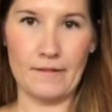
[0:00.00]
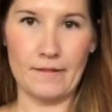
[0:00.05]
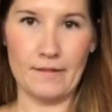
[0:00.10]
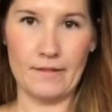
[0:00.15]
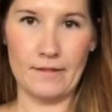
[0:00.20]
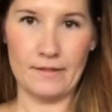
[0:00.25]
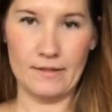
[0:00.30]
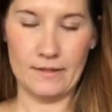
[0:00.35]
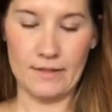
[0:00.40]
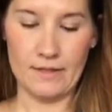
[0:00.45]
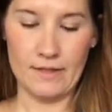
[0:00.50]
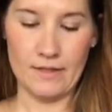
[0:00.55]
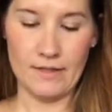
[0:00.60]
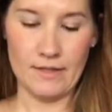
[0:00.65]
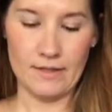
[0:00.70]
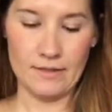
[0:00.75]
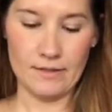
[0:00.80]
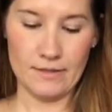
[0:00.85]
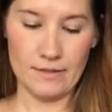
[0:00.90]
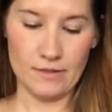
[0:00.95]
in a
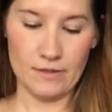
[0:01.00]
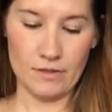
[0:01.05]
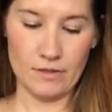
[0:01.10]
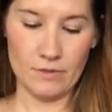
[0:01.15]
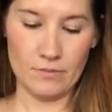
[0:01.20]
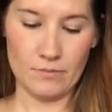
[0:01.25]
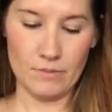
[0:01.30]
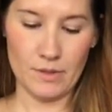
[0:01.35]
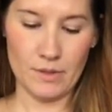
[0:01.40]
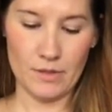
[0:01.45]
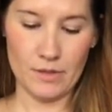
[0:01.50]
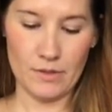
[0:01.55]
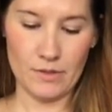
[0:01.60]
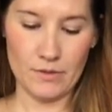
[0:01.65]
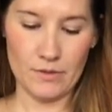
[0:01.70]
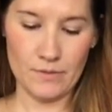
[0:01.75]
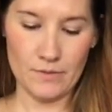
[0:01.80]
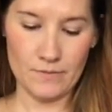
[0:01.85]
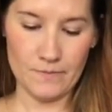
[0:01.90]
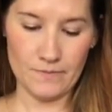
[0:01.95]
nice little
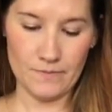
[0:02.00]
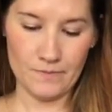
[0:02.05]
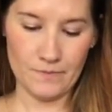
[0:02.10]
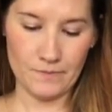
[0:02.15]
bow.